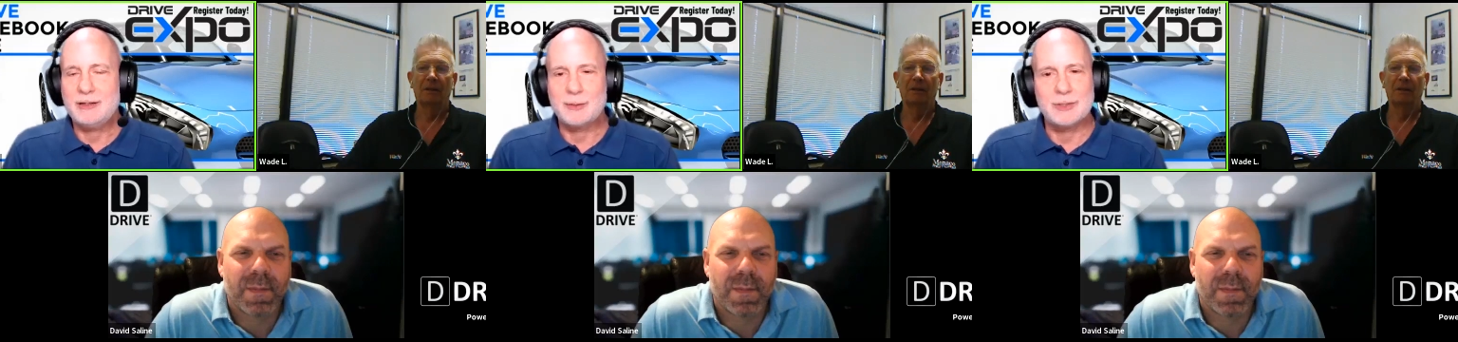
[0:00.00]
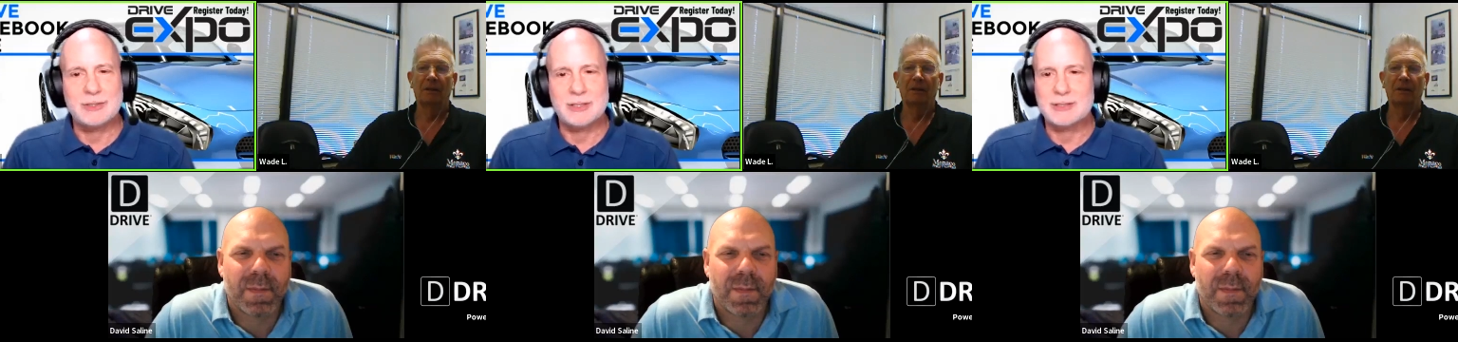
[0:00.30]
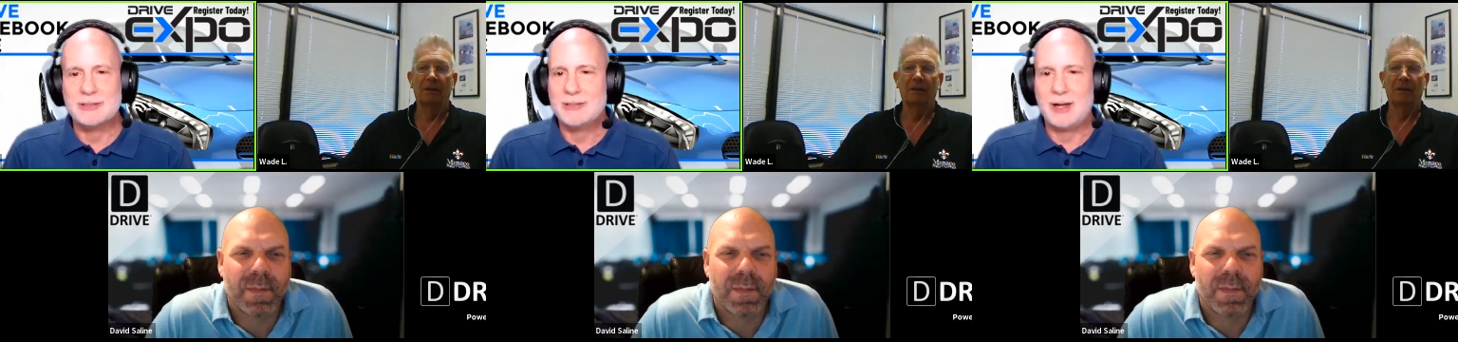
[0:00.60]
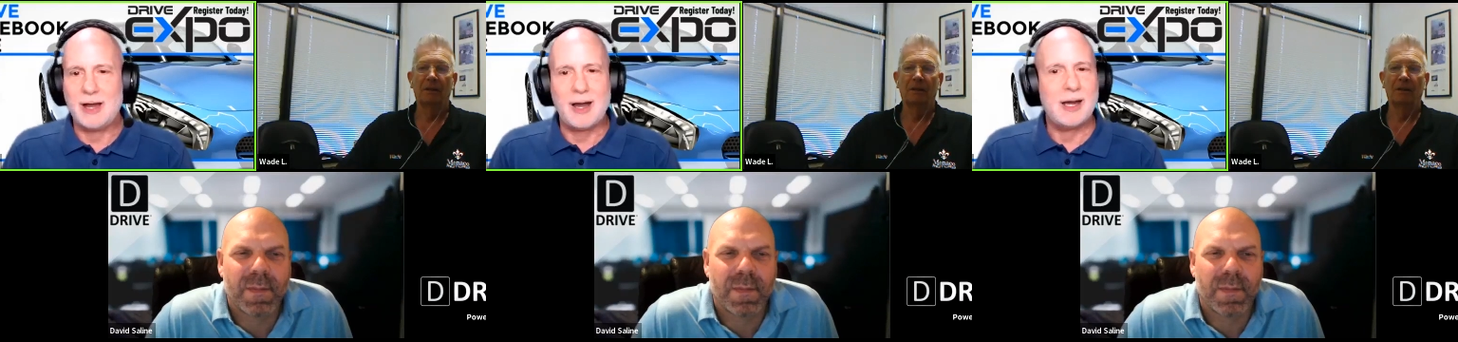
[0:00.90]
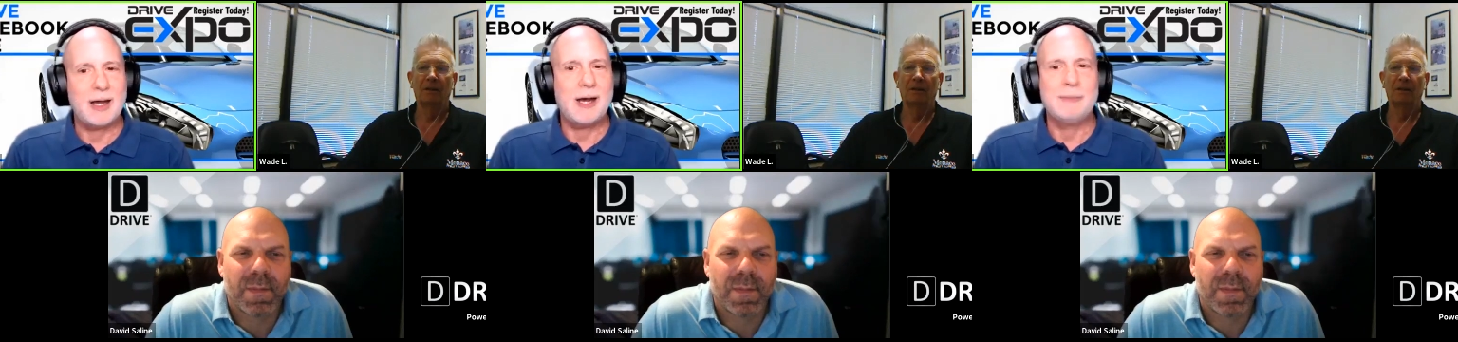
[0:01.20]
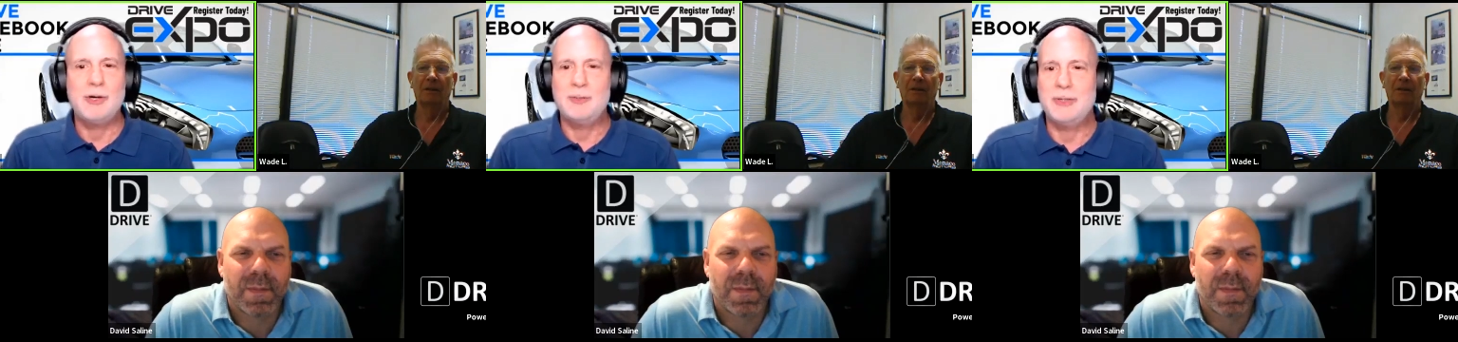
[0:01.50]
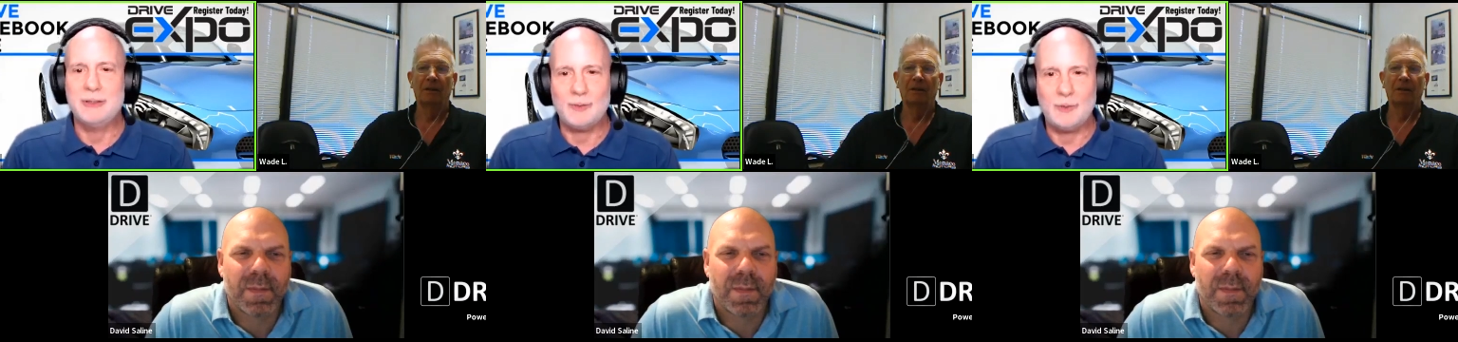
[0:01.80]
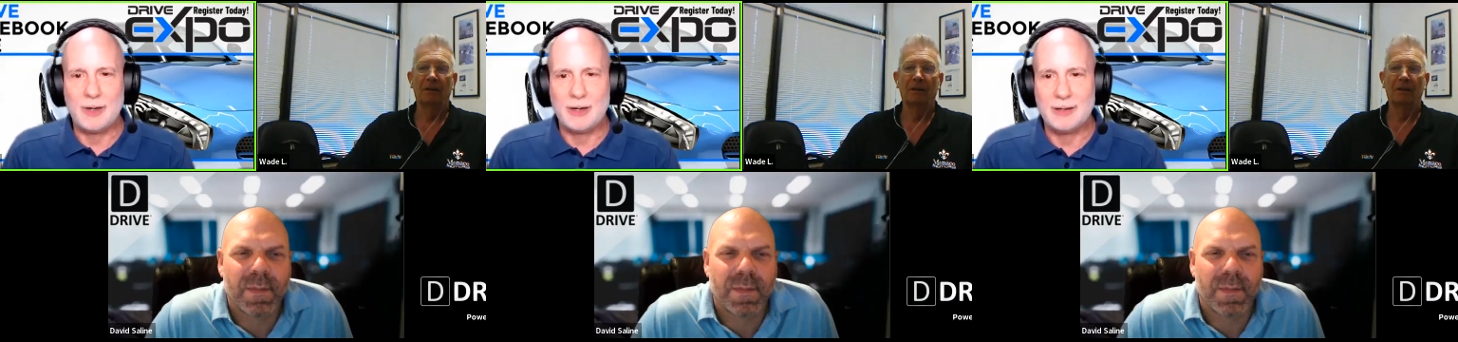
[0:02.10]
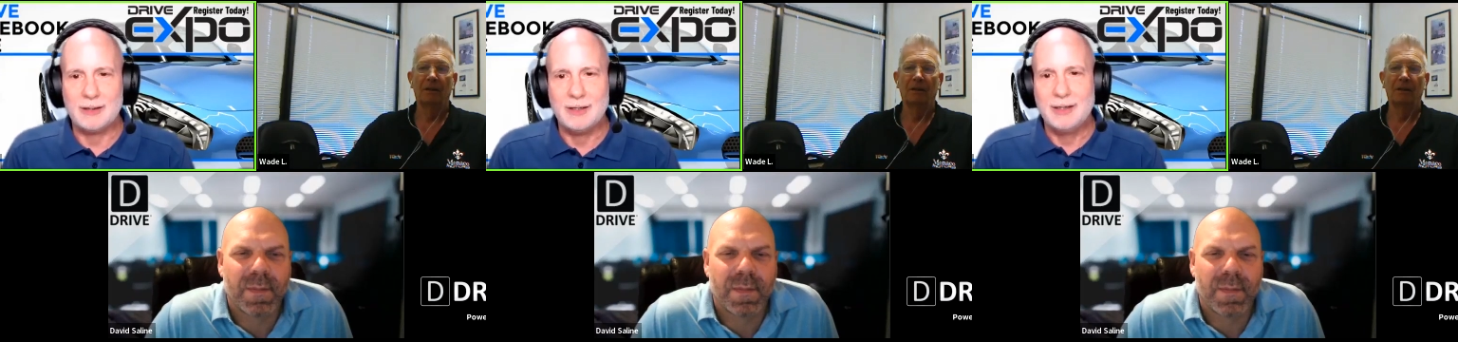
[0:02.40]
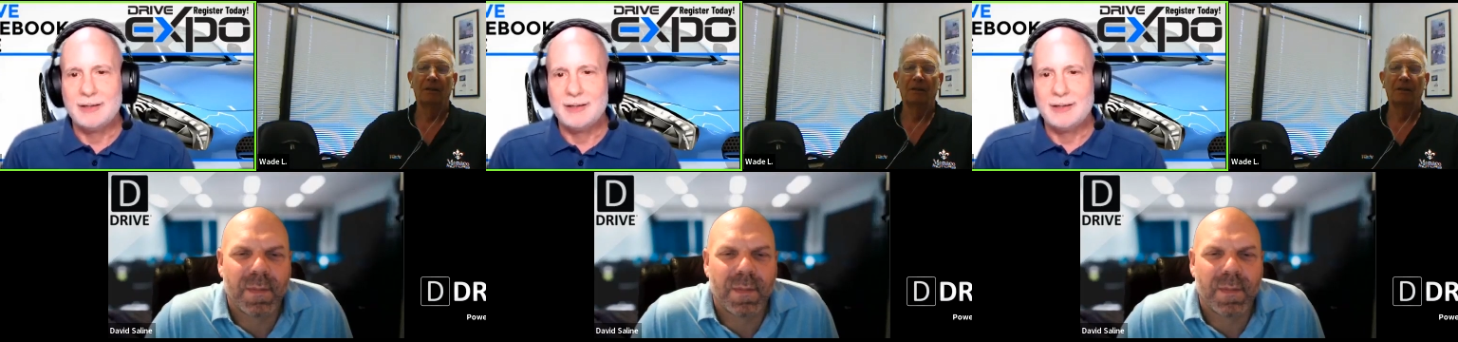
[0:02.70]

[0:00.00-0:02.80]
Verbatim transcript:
Speaker 1: there was this aha moment where